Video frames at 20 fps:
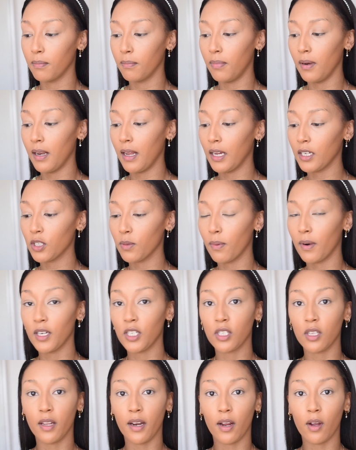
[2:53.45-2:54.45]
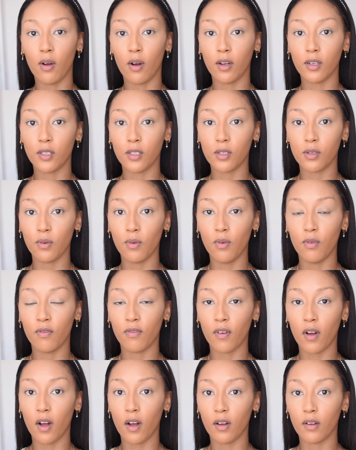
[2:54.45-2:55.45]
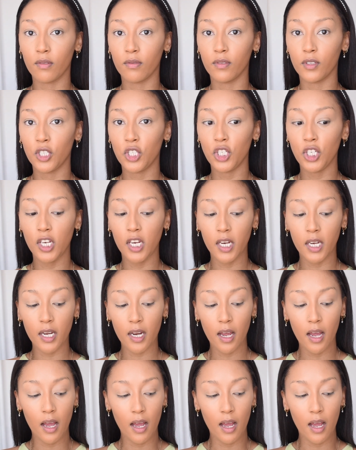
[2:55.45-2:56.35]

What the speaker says: blush brush that I got off of Shein.